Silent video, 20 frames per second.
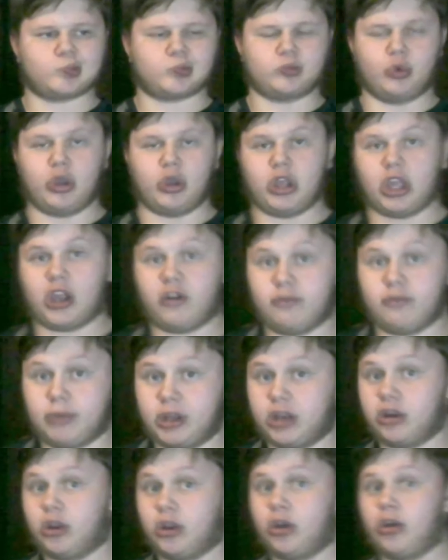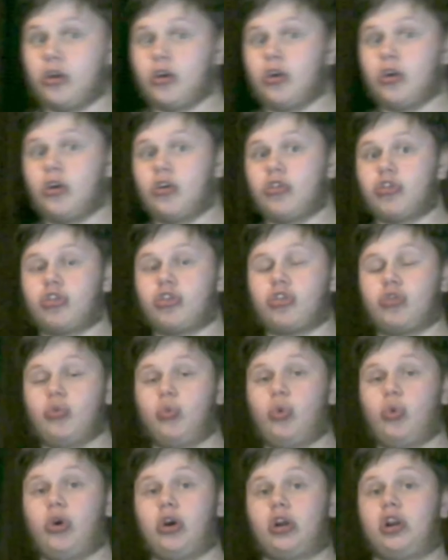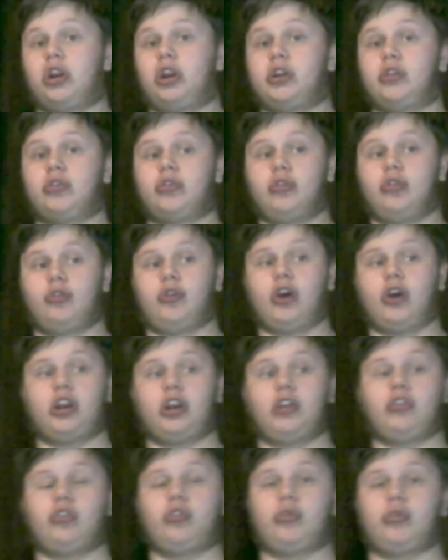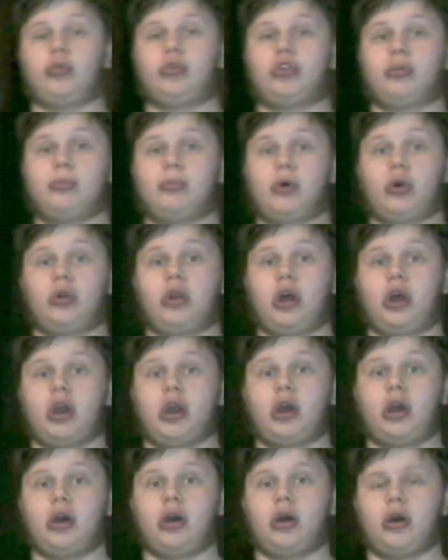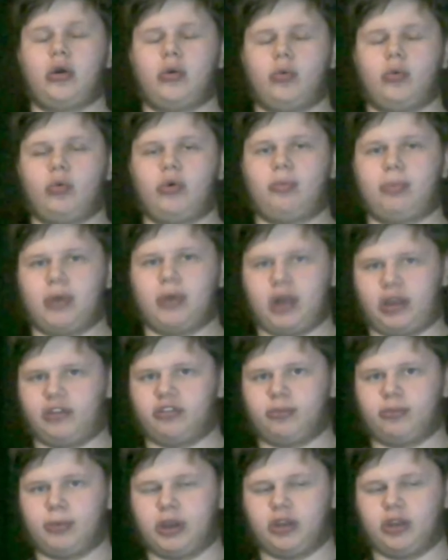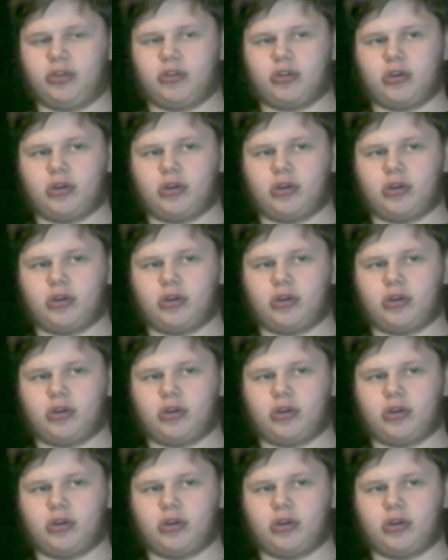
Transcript: We have been struggling to find a suitable replacement